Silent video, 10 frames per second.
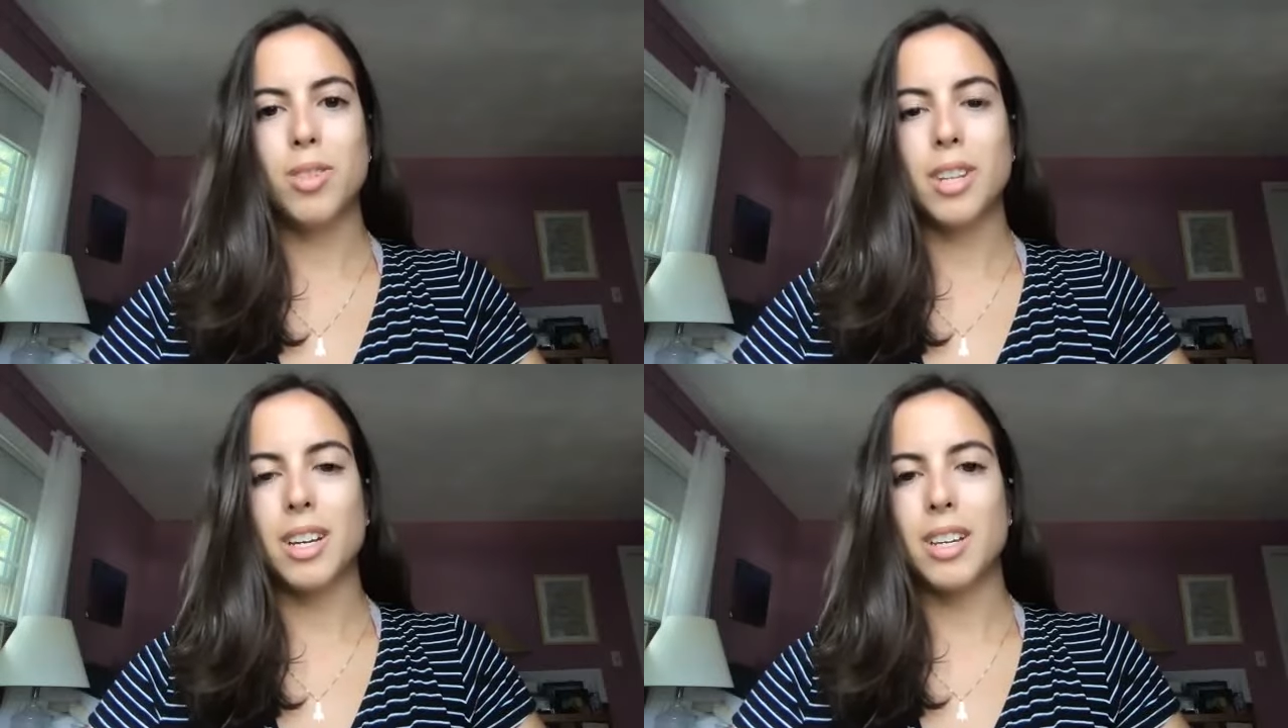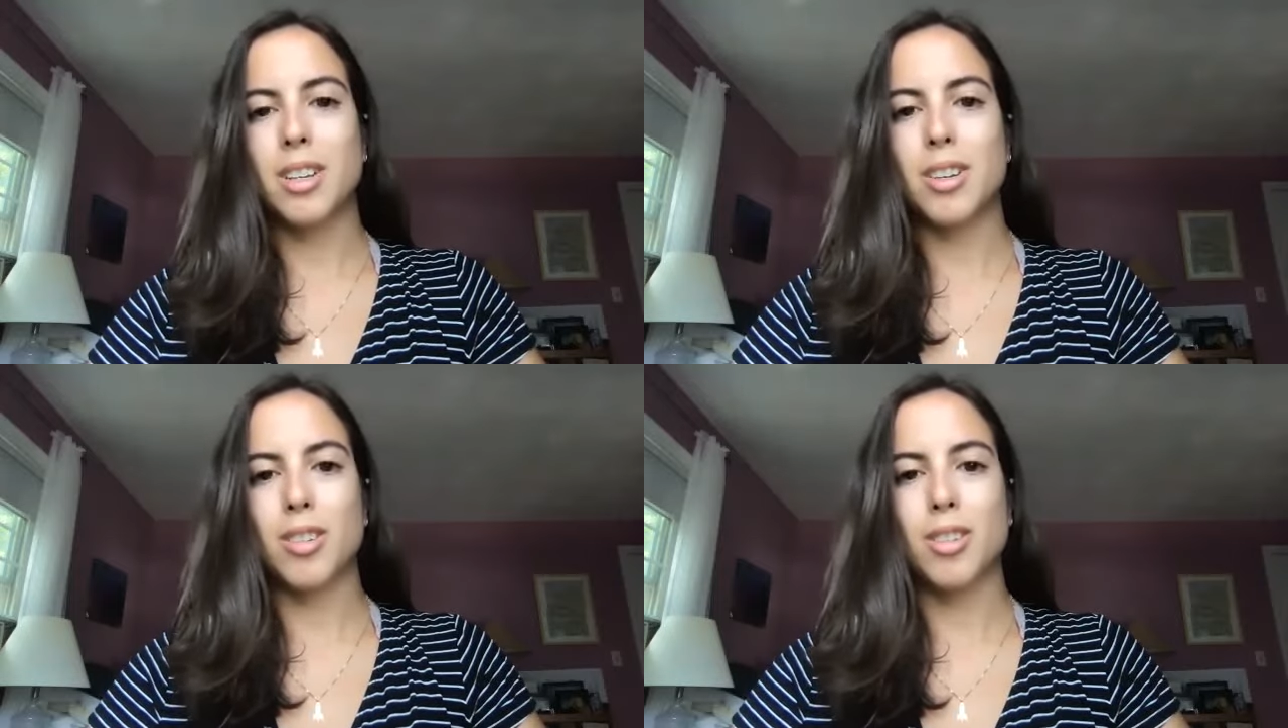Like
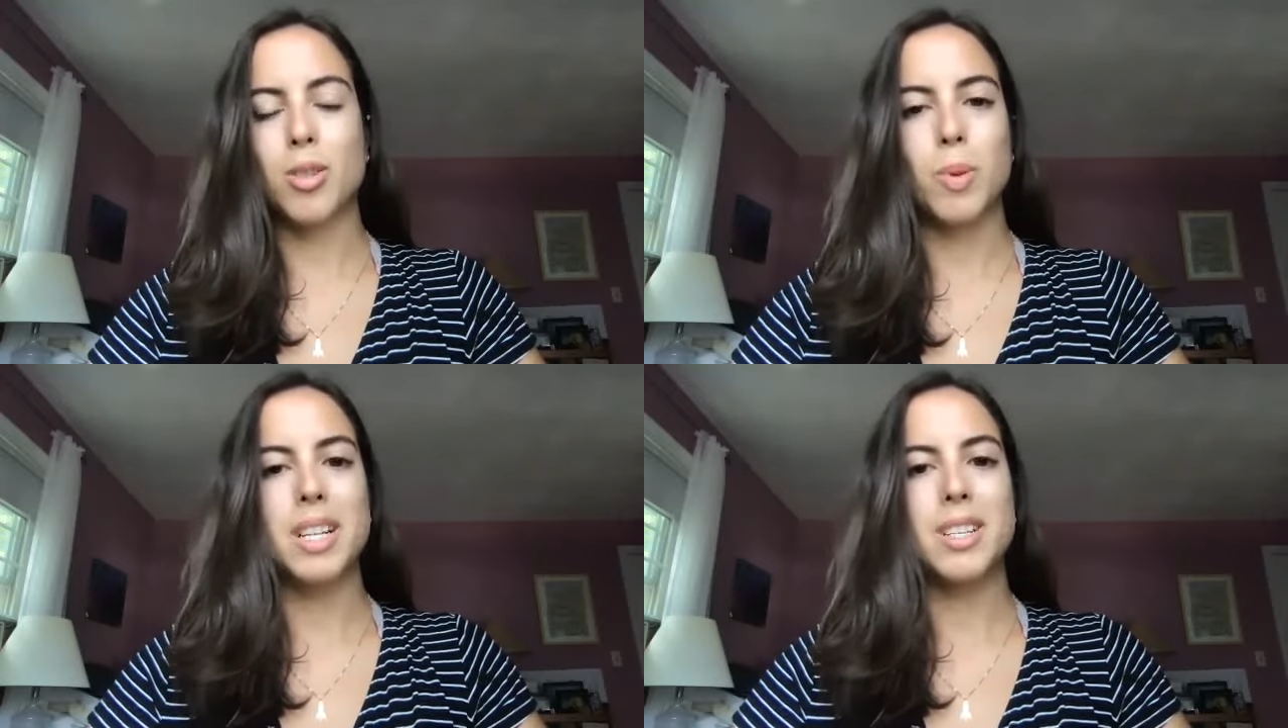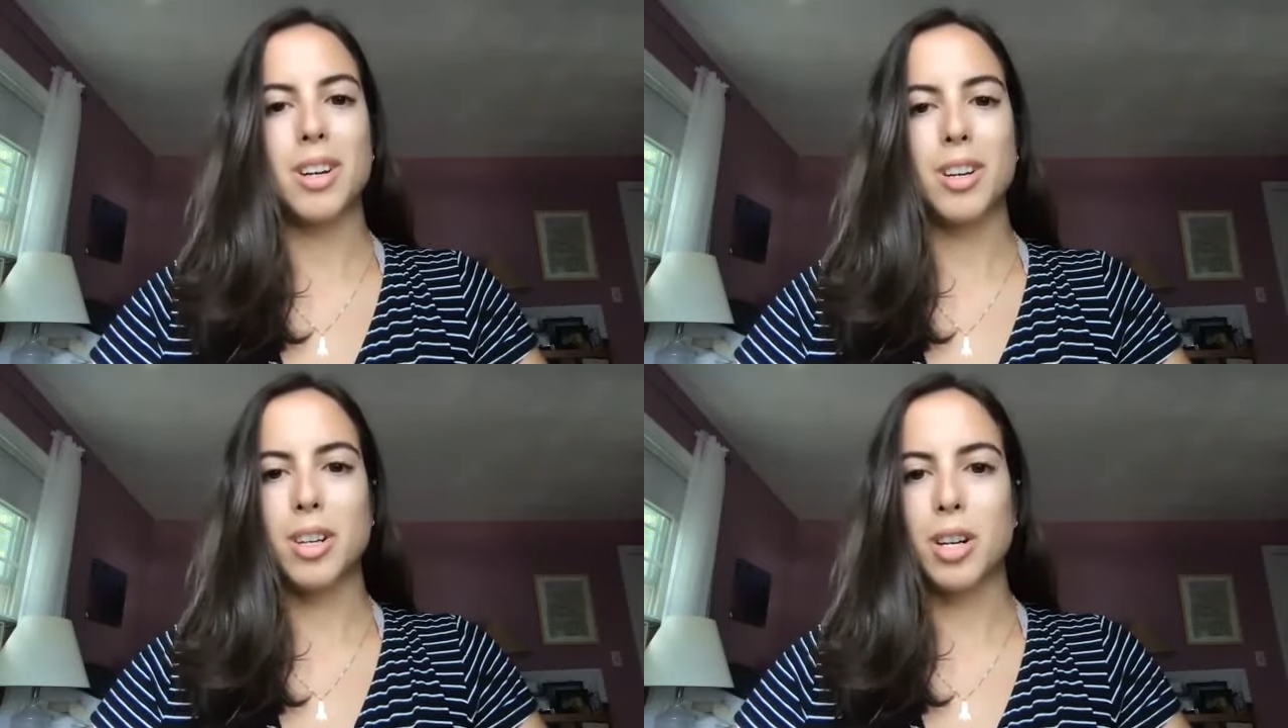your 20s
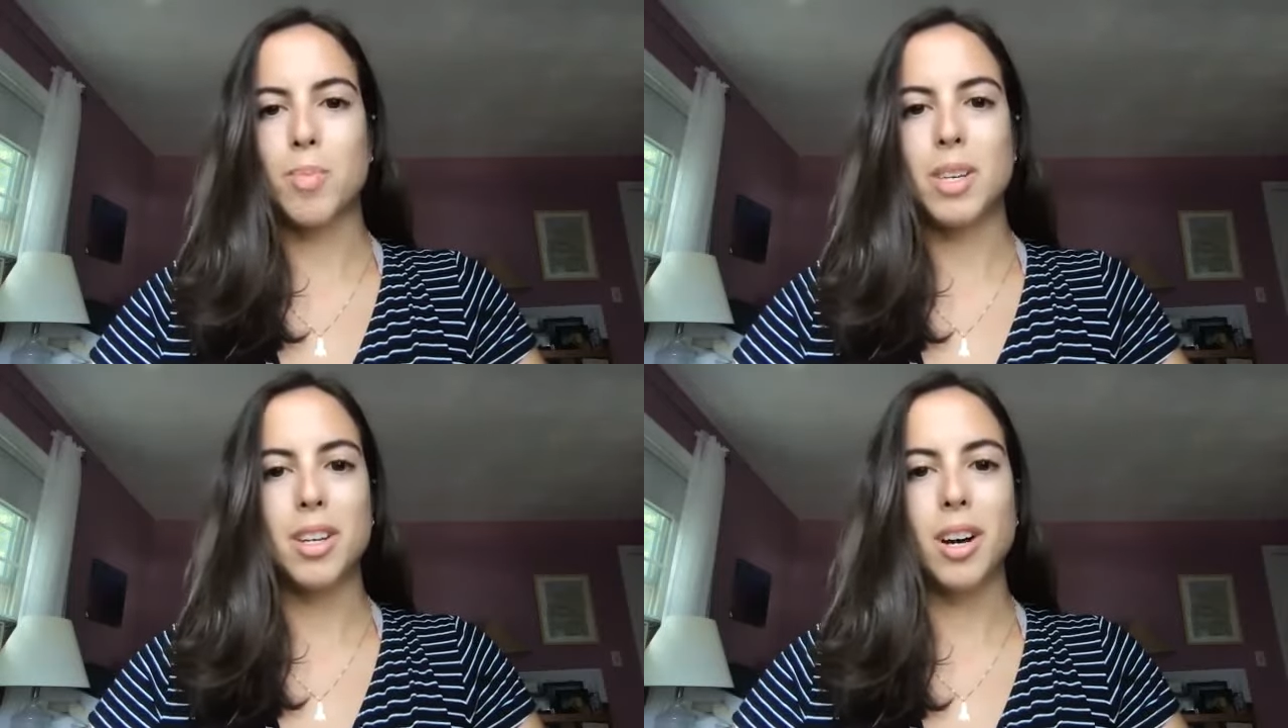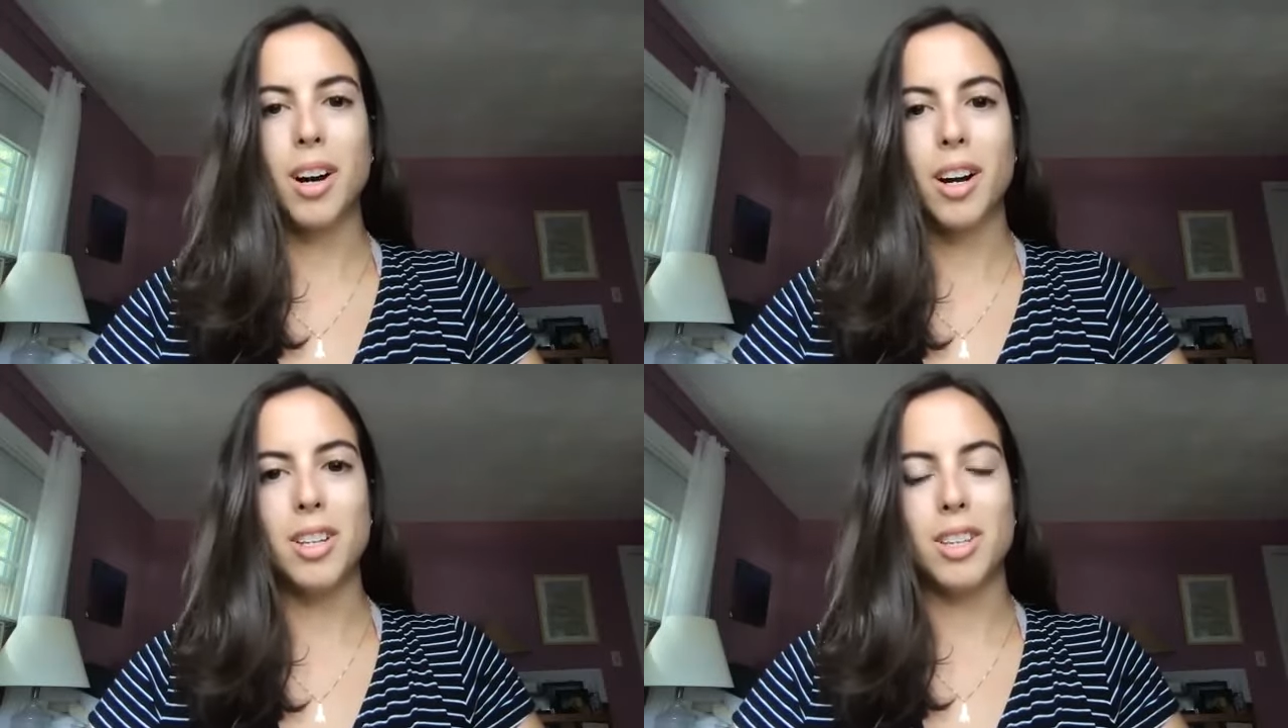aren't going to be
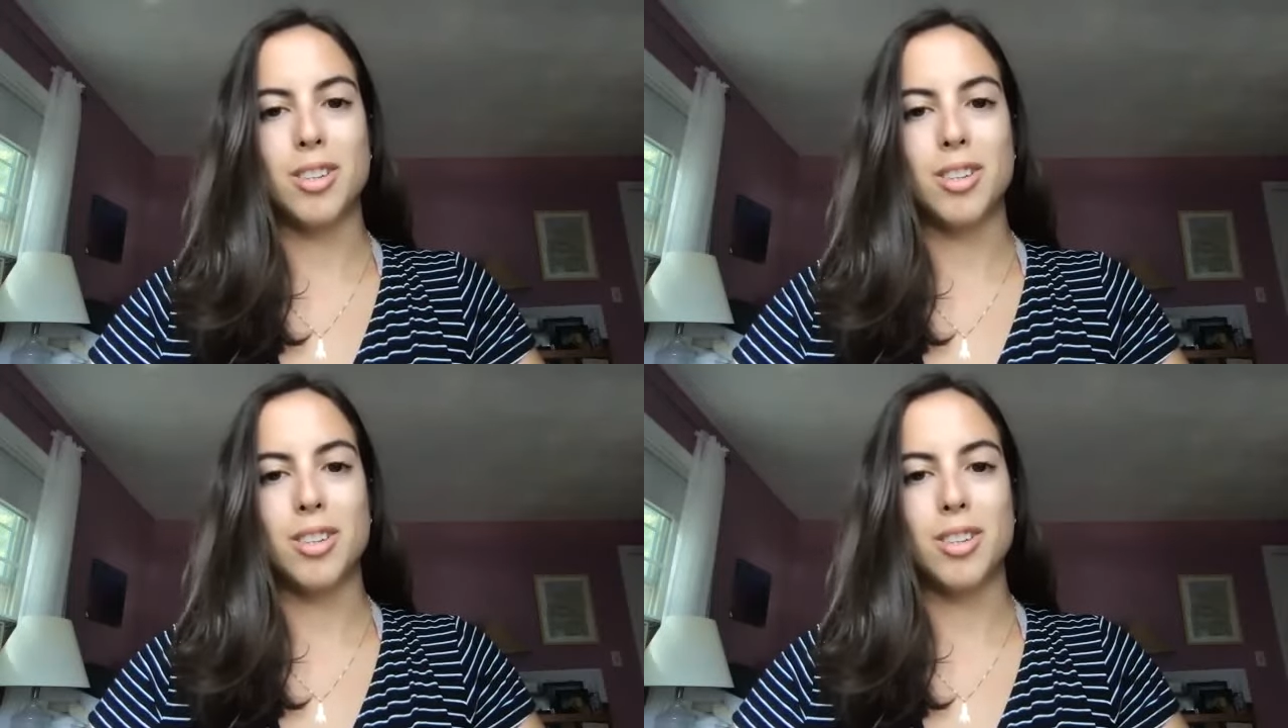gone.